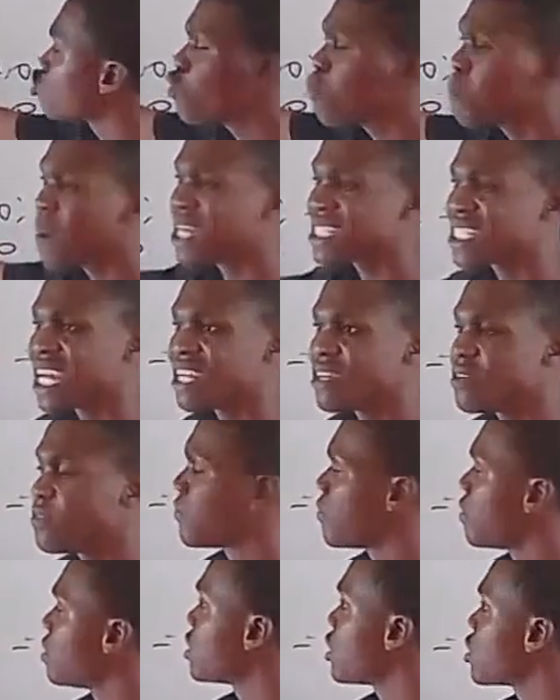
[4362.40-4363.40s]
do partial
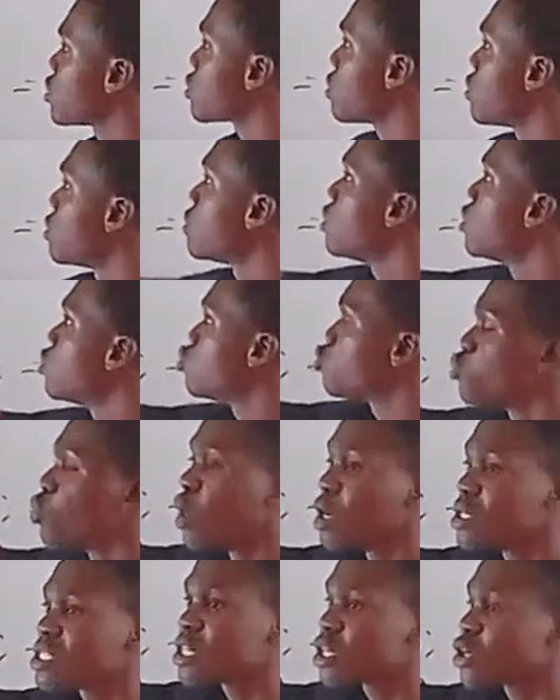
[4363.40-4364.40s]
differentiation to
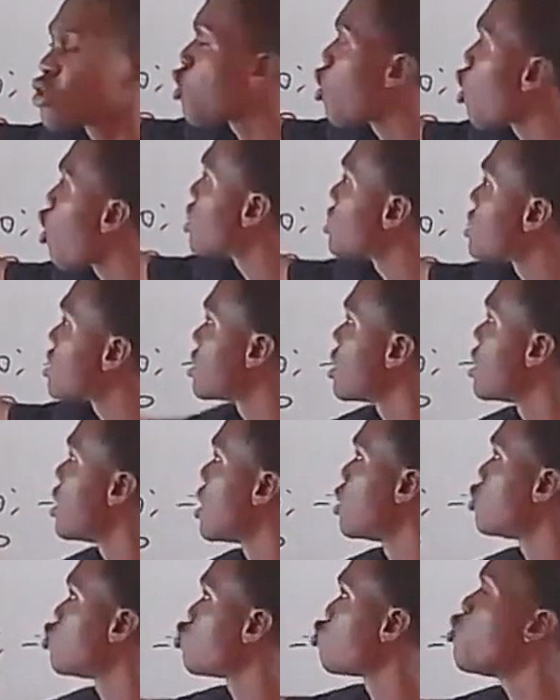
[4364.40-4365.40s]
what? Cos
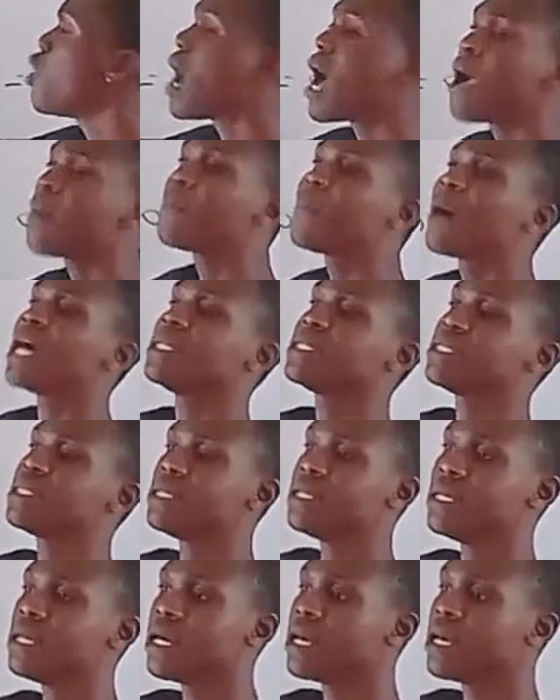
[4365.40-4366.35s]
2n pi t.